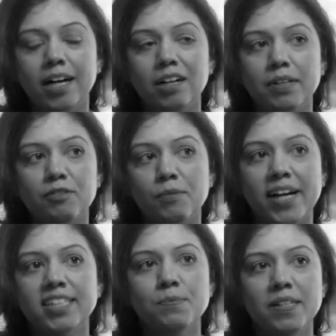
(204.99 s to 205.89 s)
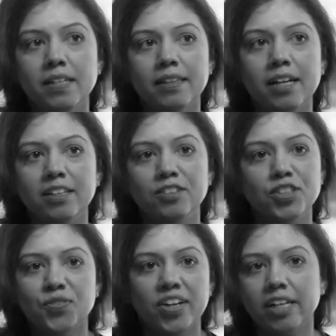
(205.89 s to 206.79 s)
It reminds me that you
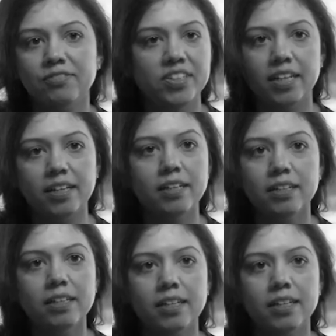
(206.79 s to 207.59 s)
just fight every day,